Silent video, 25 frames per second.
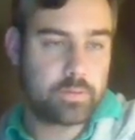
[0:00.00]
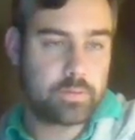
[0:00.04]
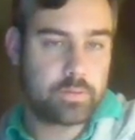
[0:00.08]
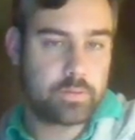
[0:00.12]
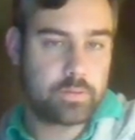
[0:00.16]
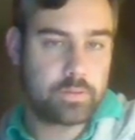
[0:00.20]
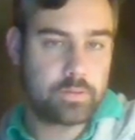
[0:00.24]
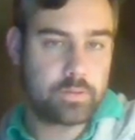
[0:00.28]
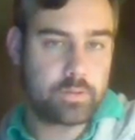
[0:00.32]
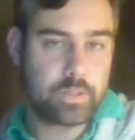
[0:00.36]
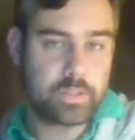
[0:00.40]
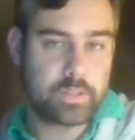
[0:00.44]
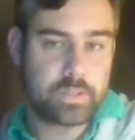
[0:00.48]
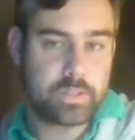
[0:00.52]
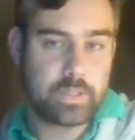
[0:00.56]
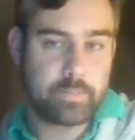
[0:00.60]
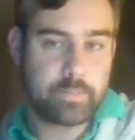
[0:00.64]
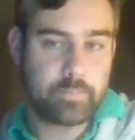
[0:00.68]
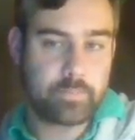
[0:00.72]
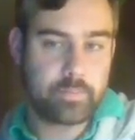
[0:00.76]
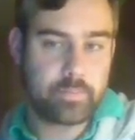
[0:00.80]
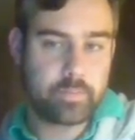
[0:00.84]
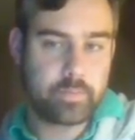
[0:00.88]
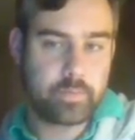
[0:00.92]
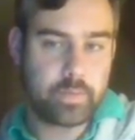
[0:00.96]
Draw step.
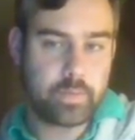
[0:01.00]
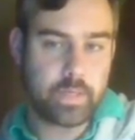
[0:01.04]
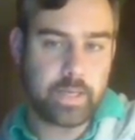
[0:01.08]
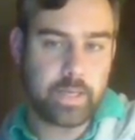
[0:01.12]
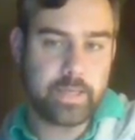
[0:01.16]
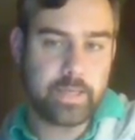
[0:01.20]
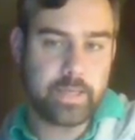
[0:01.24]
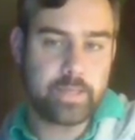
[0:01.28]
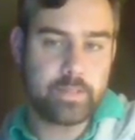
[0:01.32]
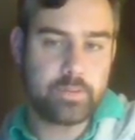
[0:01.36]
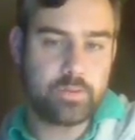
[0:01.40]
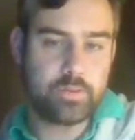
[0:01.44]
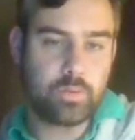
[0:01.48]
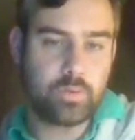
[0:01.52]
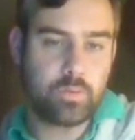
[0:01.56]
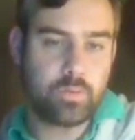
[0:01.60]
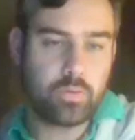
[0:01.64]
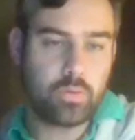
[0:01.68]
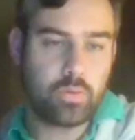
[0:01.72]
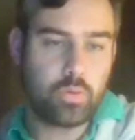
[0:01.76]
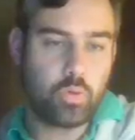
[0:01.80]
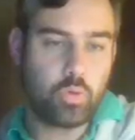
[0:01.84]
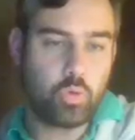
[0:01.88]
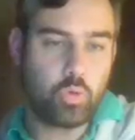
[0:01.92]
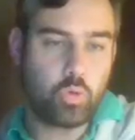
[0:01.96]
I
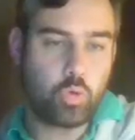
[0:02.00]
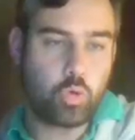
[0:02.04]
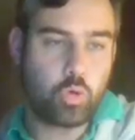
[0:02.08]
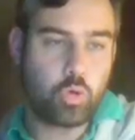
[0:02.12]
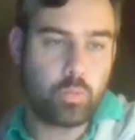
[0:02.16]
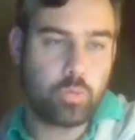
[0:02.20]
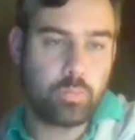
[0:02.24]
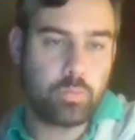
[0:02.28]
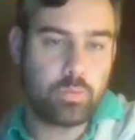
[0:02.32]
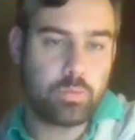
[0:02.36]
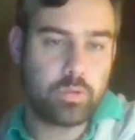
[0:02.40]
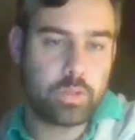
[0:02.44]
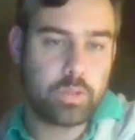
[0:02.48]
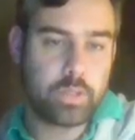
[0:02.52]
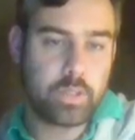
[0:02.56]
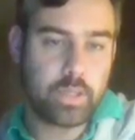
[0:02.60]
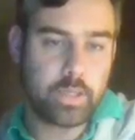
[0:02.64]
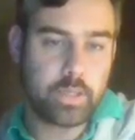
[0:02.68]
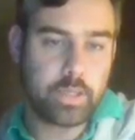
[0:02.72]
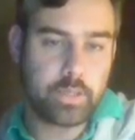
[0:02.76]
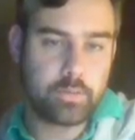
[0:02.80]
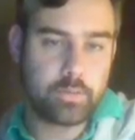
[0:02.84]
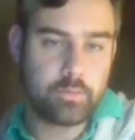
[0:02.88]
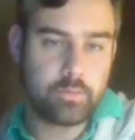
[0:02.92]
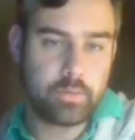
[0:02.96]
don't normally
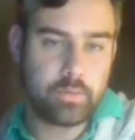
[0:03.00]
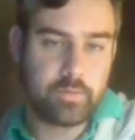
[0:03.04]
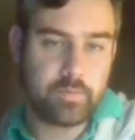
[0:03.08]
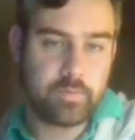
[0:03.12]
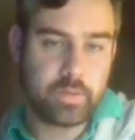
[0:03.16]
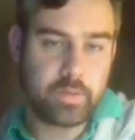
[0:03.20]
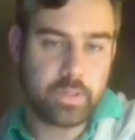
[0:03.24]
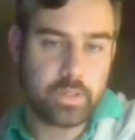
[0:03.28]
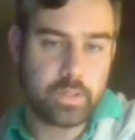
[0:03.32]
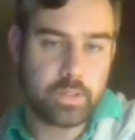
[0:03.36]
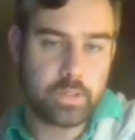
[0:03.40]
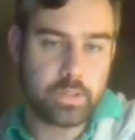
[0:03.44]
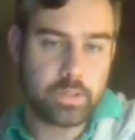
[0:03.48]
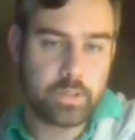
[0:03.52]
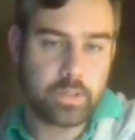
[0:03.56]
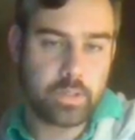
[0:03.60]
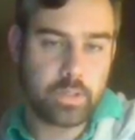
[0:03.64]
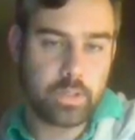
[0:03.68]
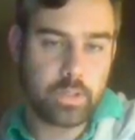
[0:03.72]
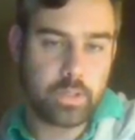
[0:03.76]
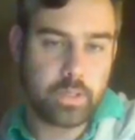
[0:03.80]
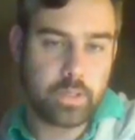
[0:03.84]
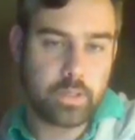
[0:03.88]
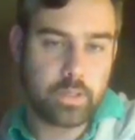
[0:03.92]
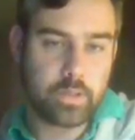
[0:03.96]
like doing Vendilion
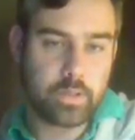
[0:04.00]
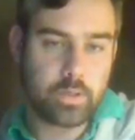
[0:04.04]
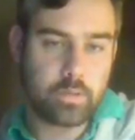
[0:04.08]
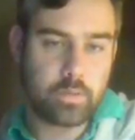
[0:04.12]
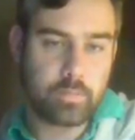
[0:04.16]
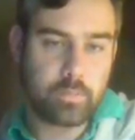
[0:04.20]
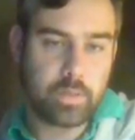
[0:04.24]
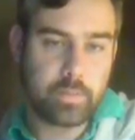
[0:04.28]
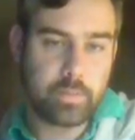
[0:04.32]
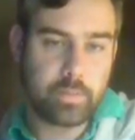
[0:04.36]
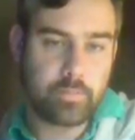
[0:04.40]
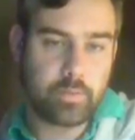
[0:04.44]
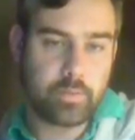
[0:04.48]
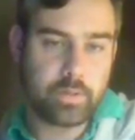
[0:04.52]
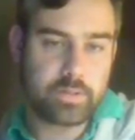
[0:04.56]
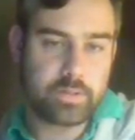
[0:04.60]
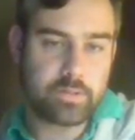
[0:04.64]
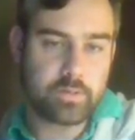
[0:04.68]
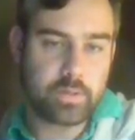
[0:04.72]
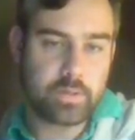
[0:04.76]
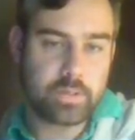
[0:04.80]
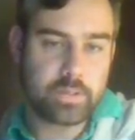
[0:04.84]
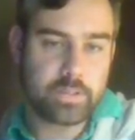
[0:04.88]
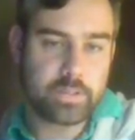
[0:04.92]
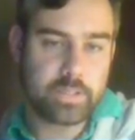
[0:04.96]
Clique on my opponent's
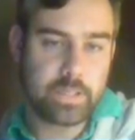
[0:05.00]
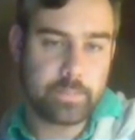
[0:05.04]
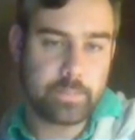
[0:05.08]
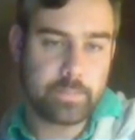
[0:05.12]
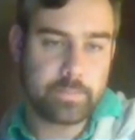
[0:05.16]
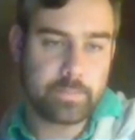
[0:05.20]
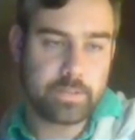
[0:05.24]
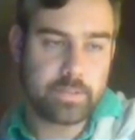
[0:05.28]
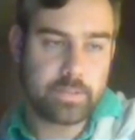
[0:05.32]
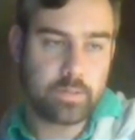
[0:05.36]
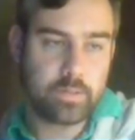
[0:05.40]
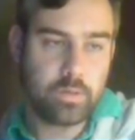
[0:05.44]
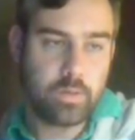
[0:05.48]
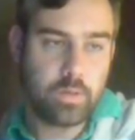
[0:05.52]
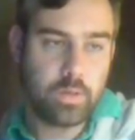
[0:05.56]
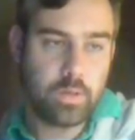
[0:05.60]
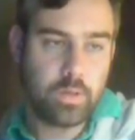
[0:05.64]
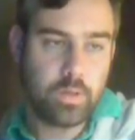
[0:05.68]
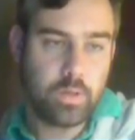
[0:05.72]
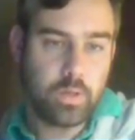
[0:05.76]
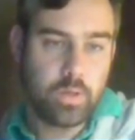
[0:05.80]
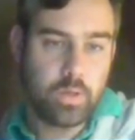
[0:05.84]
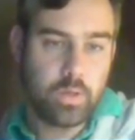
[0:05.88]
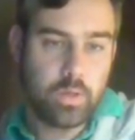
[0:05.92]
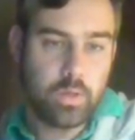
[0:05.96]
draw steps,
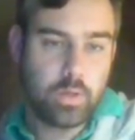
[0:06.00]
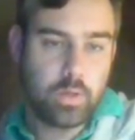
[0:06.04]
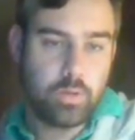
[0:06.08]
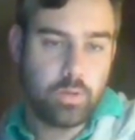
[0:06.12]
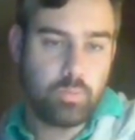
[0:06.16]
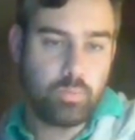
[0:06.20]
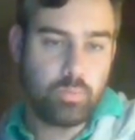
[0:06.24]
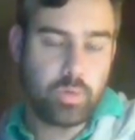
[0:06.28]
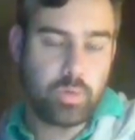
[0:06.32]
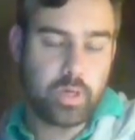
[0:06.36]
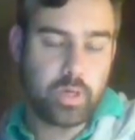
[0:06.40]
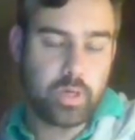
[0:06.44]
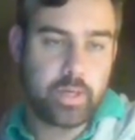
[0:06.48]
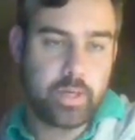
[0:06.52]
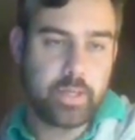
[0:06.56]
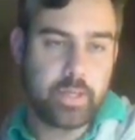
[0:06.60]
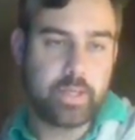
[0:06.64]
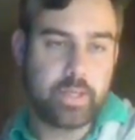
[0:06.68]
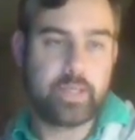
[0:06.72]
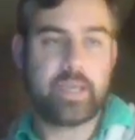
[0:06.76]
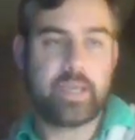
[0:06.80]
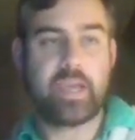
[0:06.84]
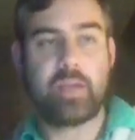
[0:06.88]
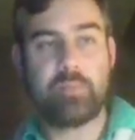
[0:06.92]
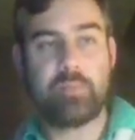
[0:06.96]
but it
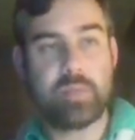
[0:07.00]
can be